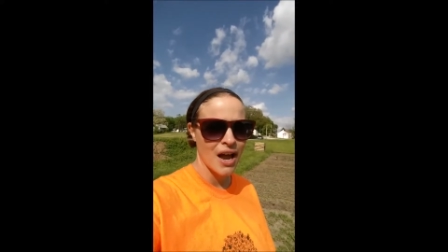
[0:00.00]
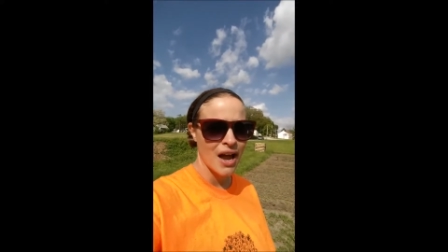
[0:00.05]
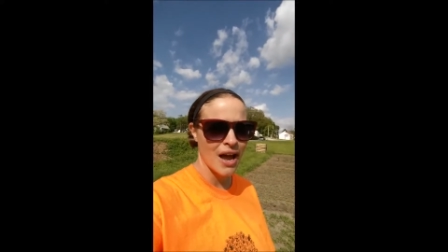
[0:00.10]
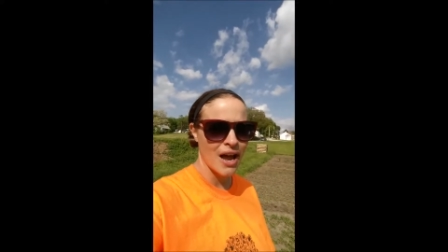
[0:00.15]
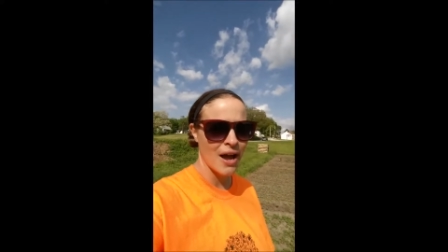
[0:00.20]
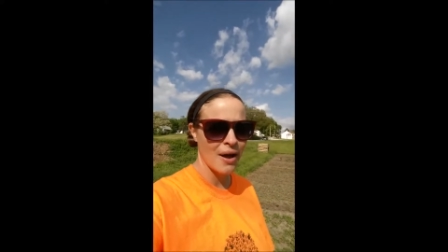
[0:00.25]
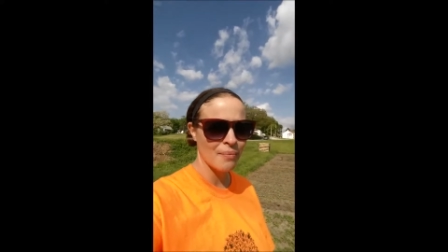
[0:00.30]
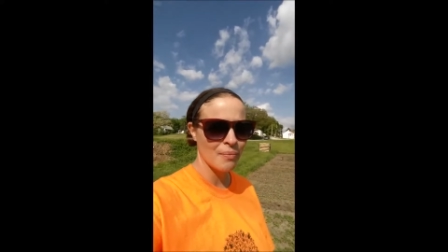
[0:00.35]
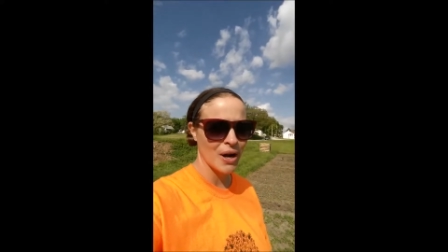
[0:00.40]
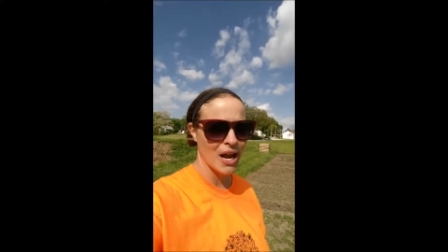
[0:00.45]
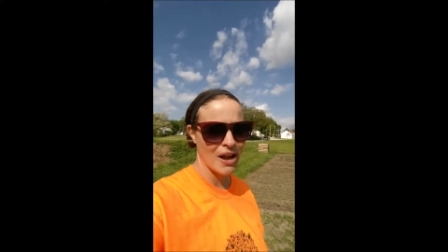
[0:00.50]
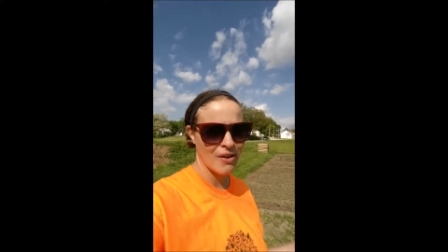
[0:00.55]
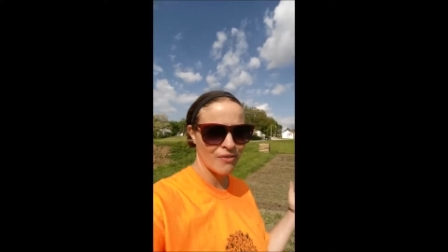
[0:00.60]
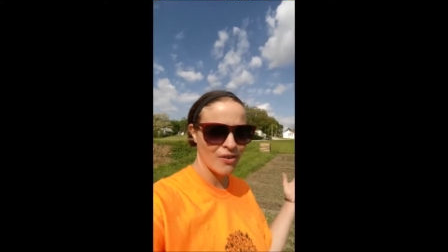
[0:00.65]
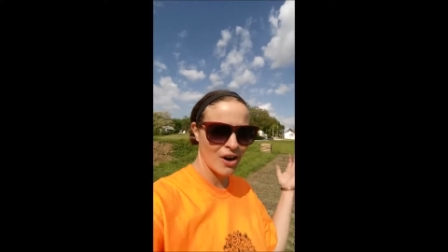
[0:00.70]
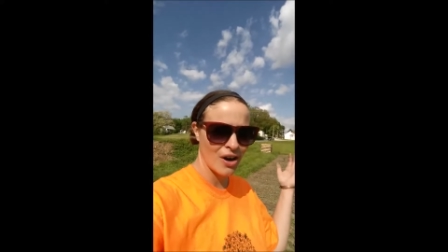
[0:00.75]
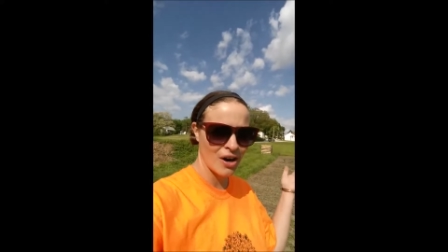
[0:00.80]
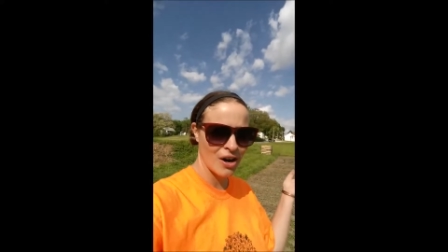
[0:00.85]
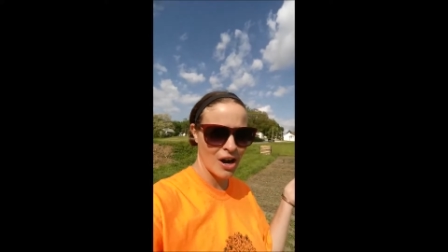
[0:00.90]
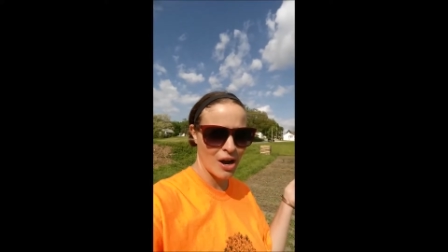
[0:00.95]
Um, we
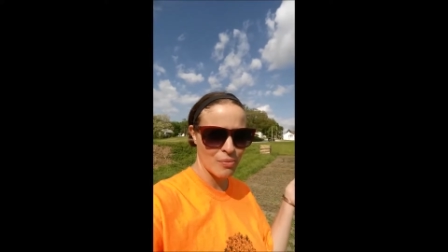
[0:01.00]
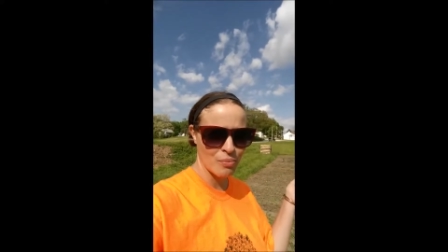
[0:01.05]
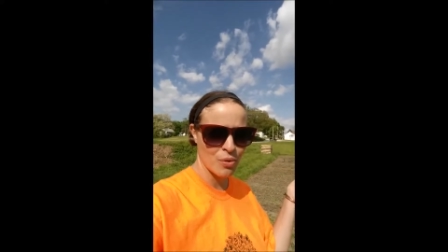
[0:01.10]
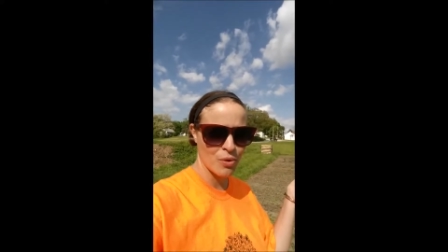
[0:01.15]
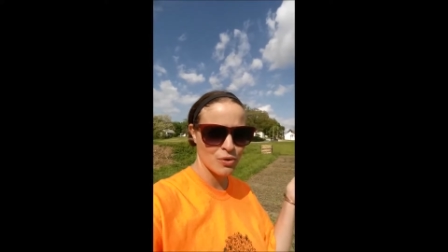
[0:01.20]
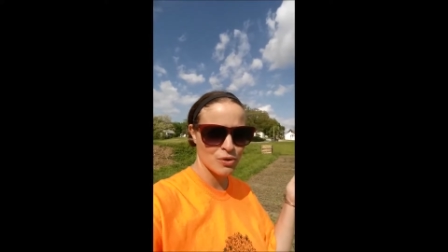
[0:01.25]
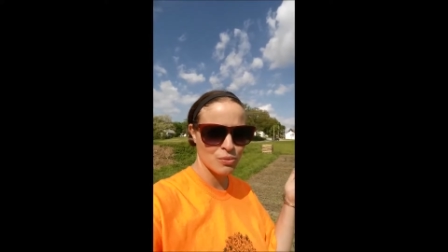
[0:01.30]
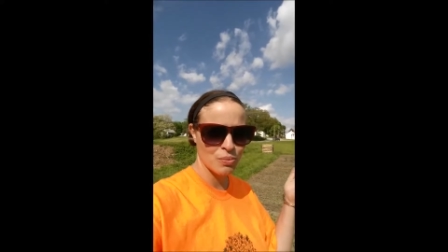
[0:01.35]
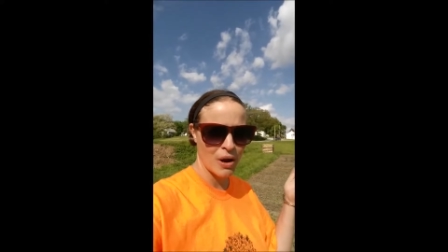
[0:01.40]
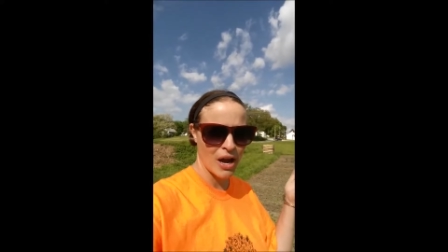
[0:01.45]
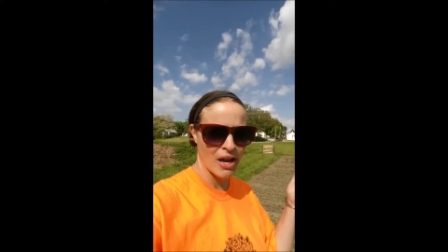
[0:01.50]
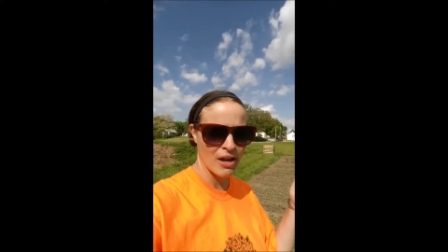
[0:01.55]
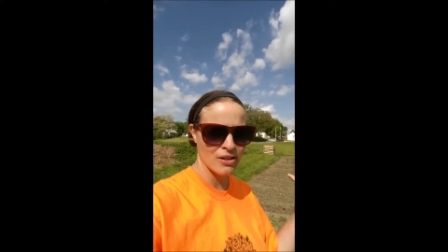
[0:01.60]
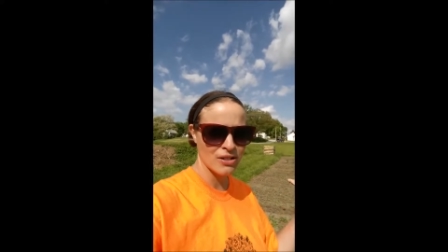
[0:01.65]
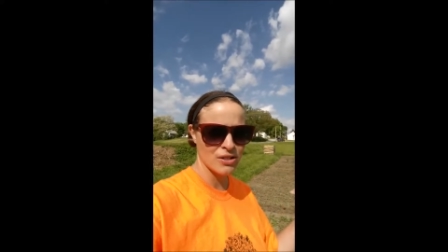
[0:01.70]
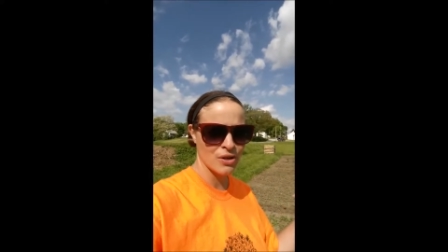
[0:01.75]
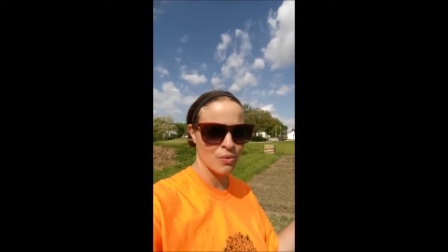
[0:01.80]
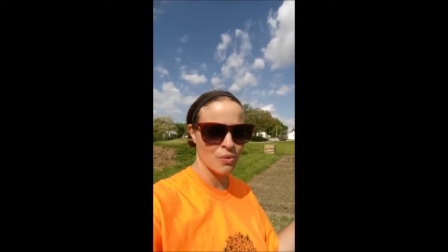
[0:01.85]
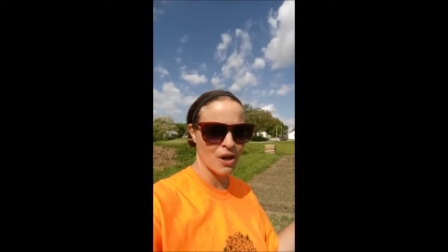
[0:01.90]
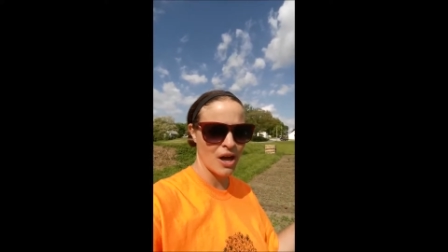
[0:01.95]
have our compost
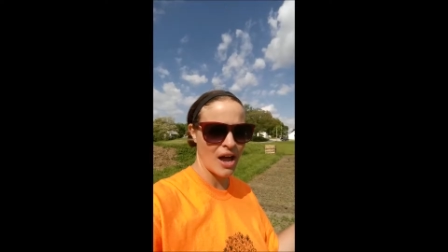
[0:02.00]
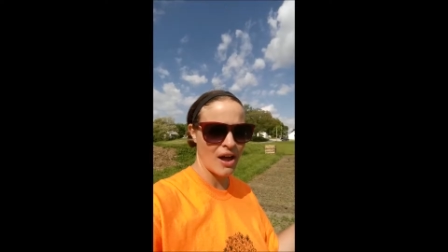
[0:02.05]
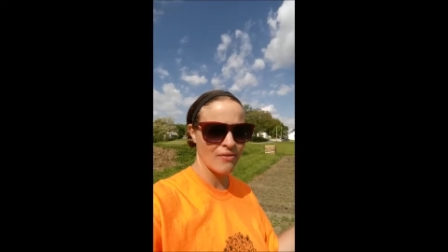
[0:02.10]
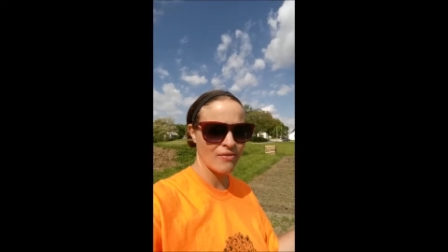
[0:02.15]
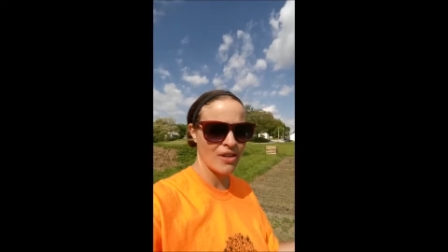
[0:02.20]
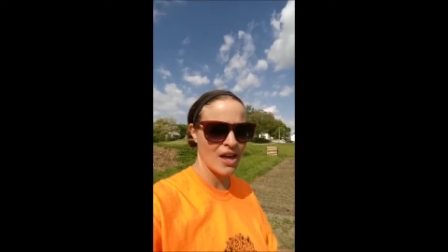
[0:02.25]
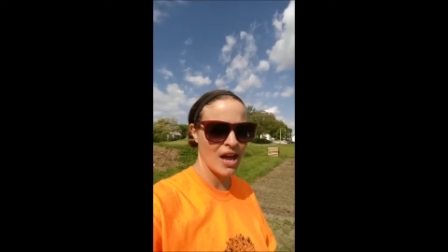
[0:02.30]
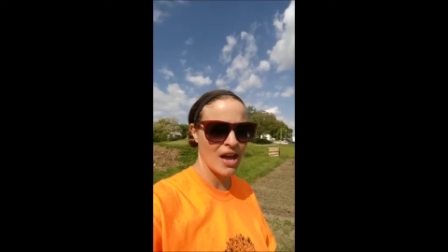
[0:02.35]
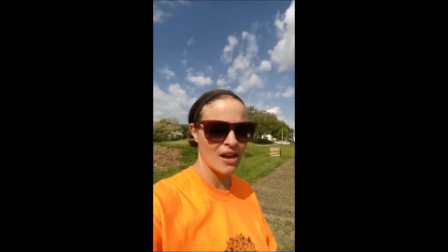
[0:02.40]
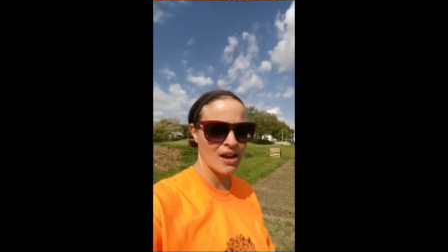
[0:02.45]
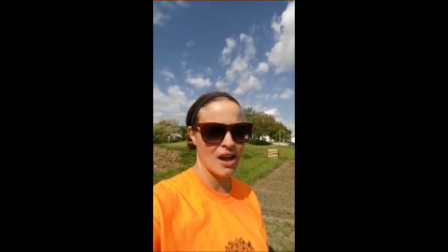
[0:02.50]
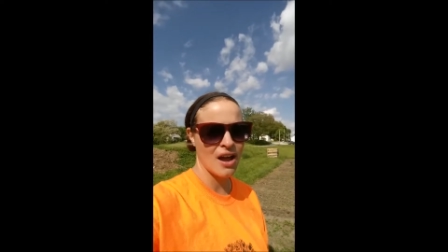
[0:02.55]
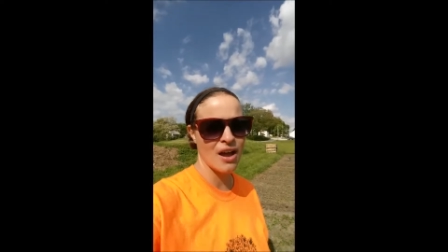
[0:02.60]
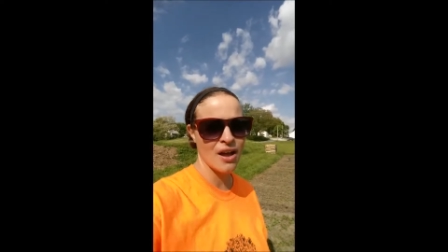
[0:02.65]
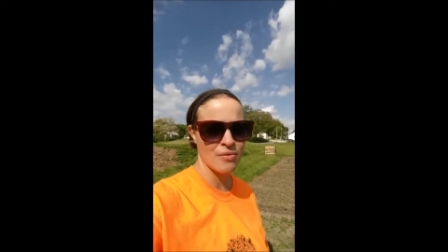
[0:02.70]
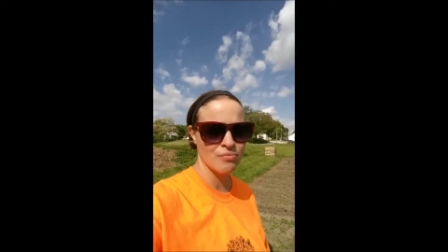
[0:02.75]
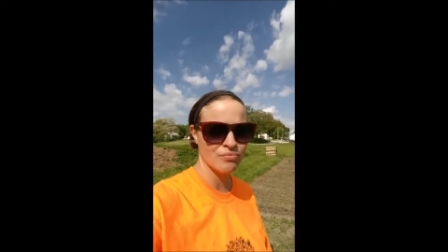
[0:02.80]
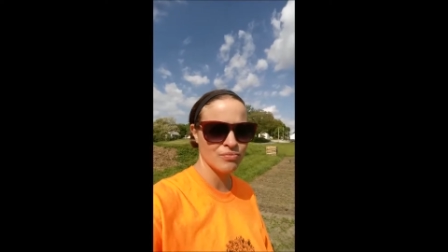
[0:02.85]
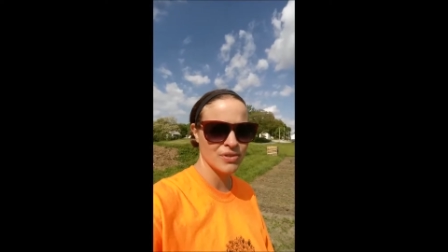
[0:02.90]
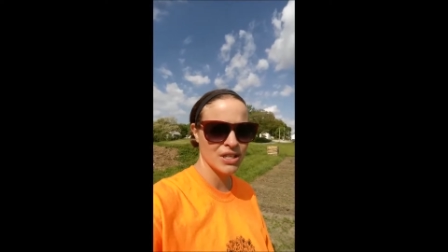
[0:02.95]
pile, so we'll have that
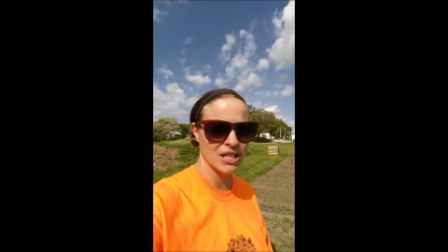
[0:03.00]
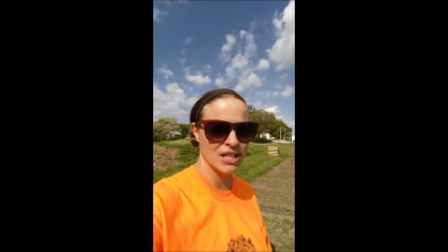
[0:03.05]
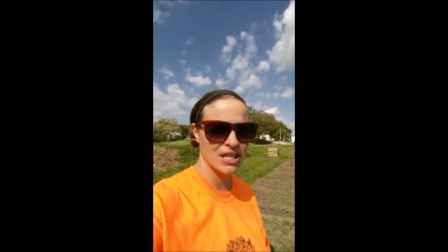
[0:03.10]
um,